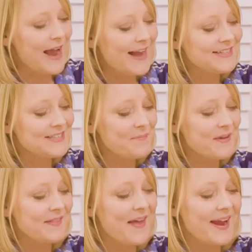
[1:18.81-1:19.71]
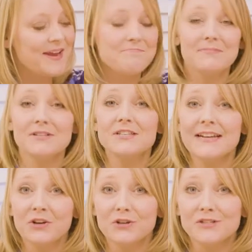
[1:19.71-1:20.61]
add something like
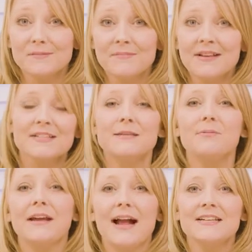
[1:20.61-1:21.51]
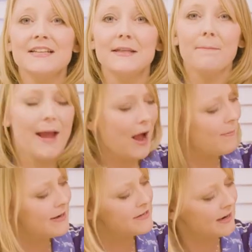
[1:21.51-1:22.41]
stickers. Simply ask them how
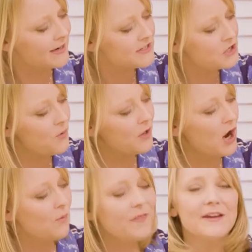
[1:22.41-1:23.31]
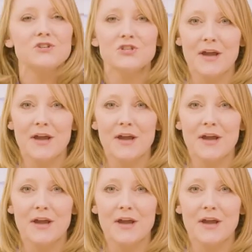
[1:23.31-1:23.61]
many dots go along with each